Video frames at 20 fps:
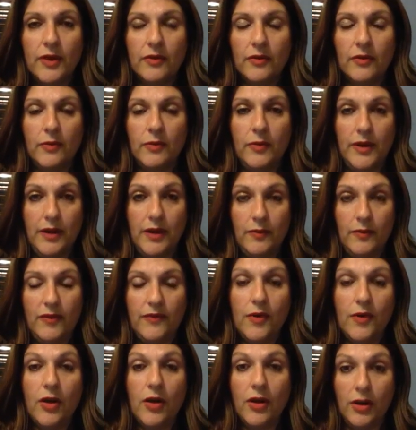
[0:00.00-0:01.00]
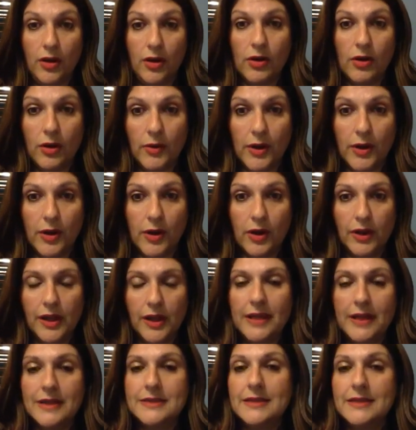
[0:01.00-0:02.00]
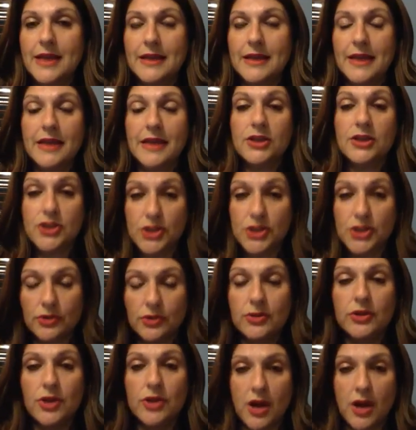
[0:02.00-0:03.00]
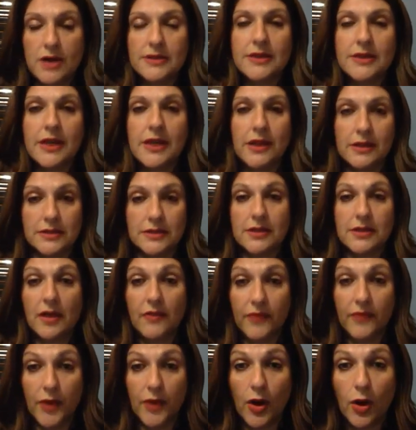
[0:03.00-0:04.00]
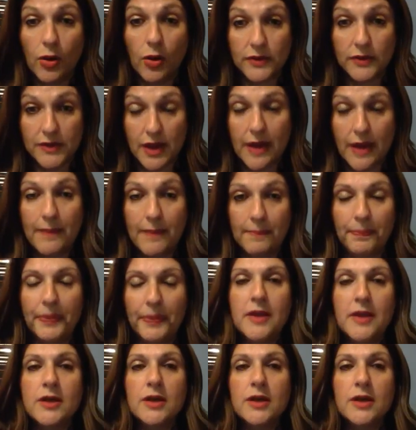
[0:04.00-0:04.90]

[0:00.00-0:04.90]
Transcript: We've got a lot going on, like I said, and the children are asking us stuff the whole time.